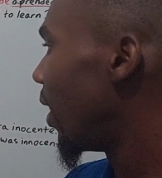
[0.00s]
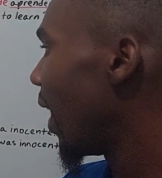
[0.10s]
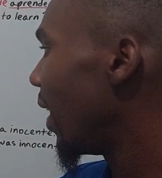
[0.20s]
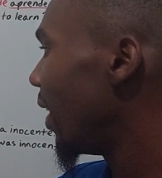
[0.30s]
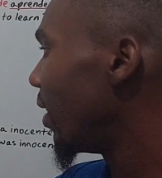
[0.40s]

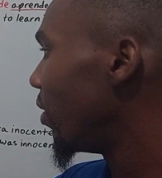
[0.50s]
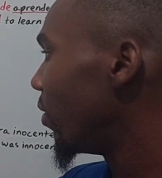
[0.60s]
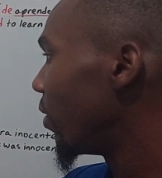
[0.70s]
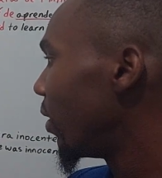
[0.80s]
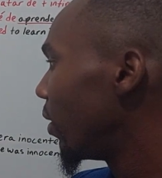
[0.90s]
that it
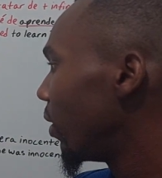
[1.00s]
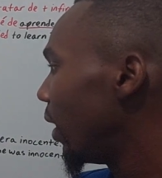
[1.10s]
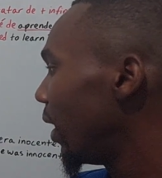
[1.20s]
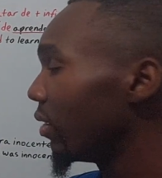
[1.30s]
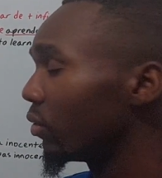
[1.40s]
is
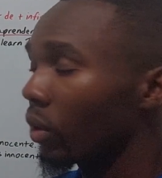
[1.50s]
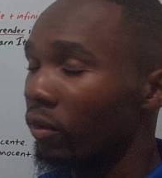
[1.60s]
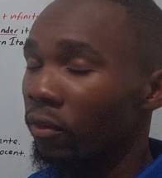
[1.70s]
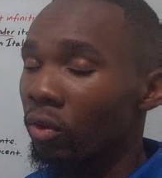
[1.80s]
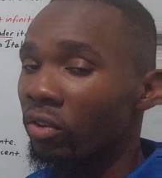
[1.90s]
one
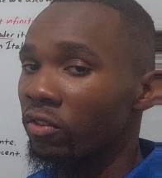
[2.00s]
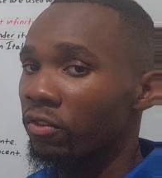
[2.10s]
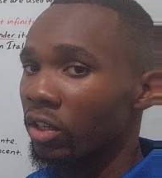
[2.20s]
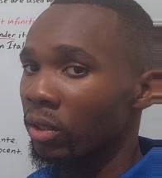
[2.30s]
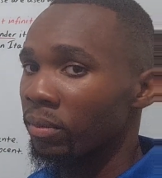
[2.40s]
of those
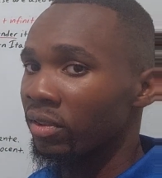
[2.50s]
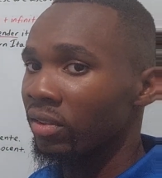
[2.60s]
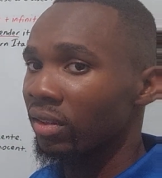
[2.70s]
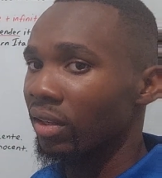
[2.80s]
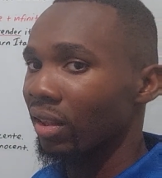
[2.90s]

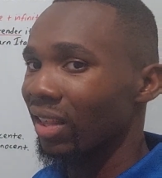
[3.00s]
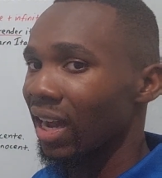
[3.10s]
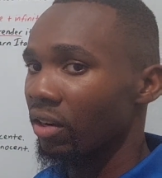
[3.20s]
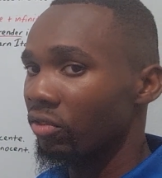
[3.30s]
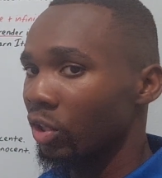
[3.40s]
verbs
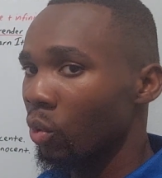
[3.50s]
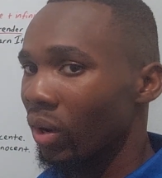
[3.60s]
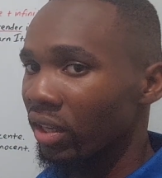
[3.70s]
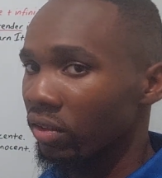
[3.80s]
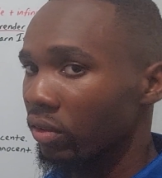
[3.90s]
that
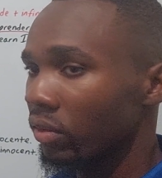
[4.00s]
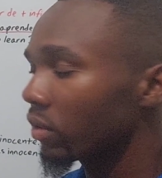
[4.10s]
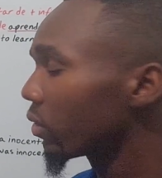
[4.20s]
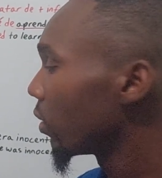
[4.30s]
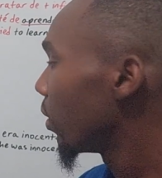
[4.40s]

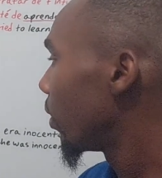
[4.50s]
requires